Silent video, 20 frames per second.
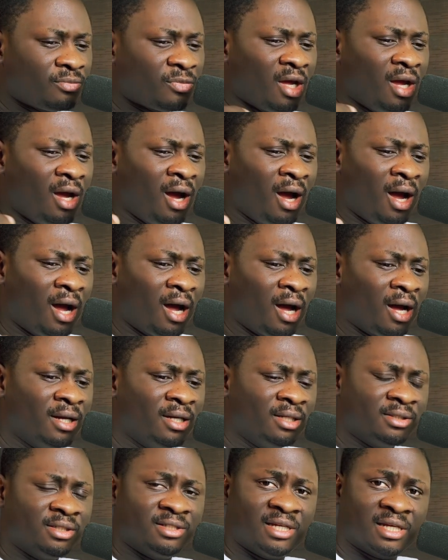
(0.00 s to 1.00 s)
this
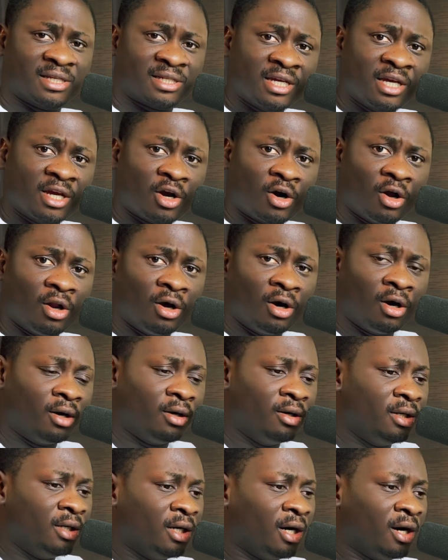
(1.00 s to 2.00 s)
is their skin color.
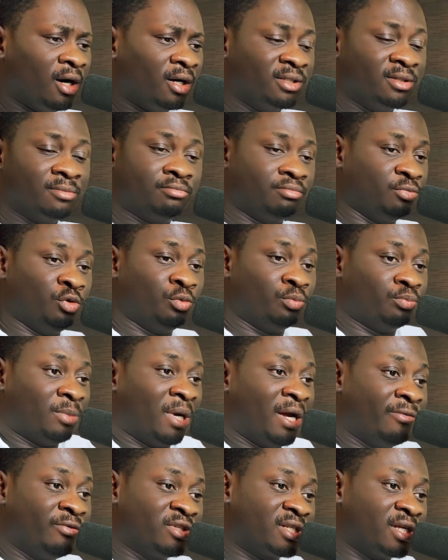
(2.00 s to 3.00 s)
You might
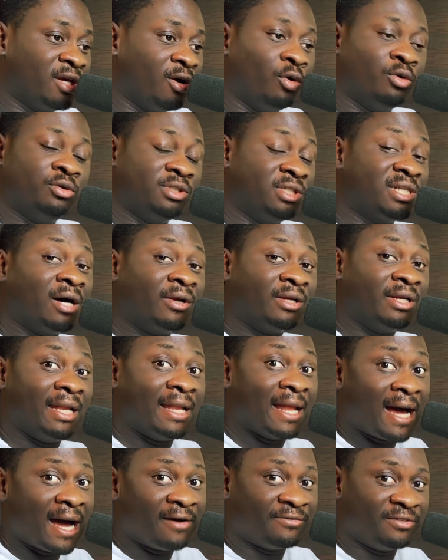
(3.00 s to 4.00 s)
even say, oh, this is how they
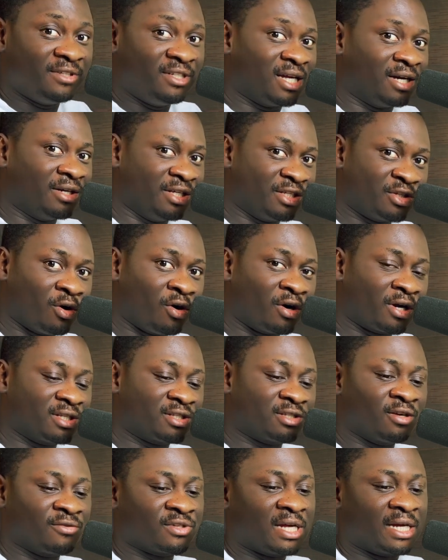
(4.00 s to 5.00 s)
laugh, this is how they talk and
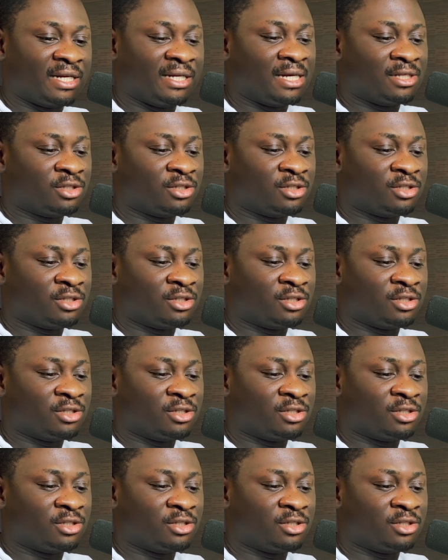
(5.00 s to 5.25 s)
stuff like that.